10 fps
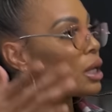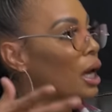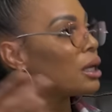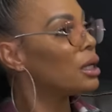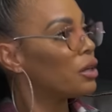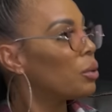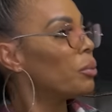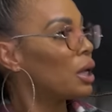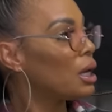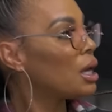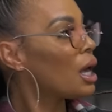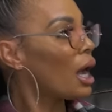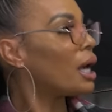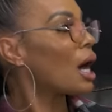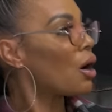to Atlanta, live with me,
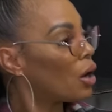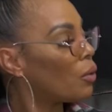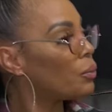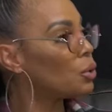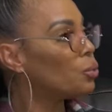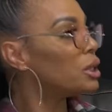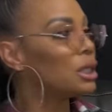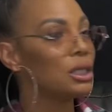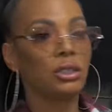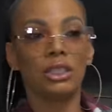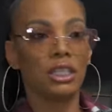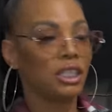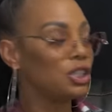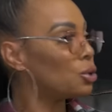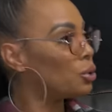and I'll help you with these
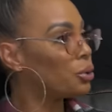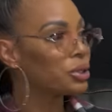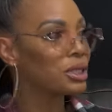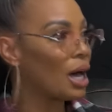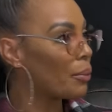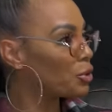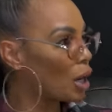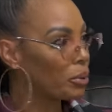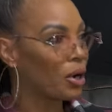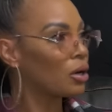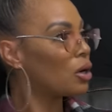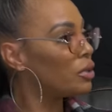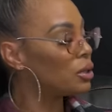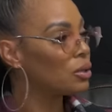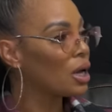Gigi jewels. I'm going to drop them all
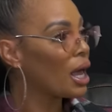over you.